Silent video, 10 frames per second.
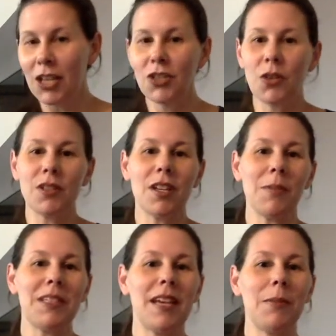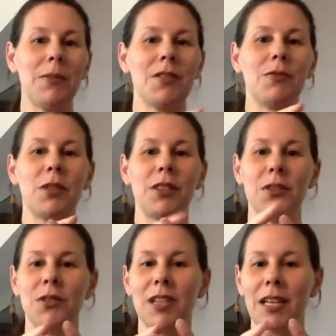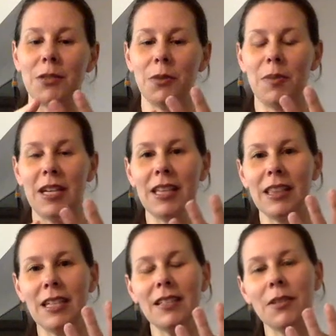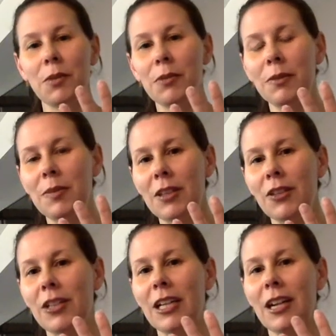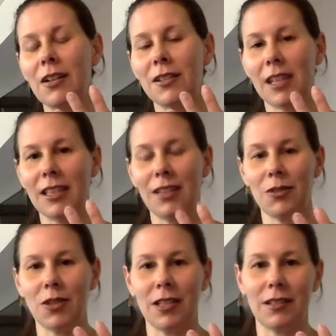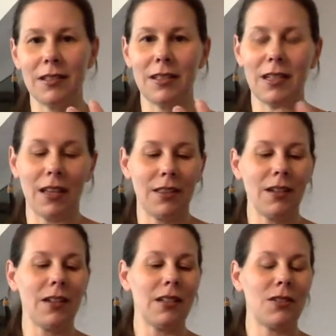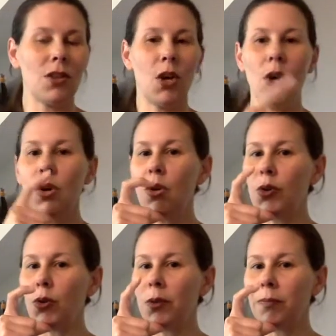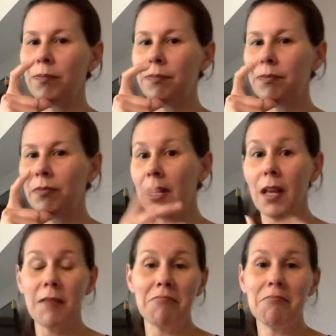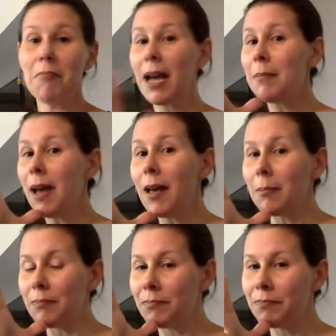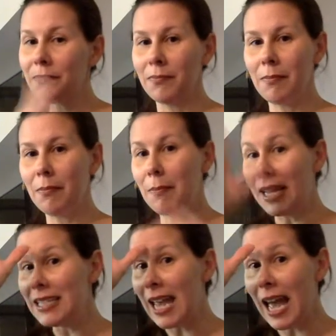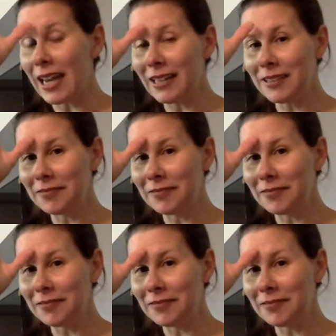So some examples of what those signs would be and things that we would be learning in our sign language lessons together is who, my mom, my dad,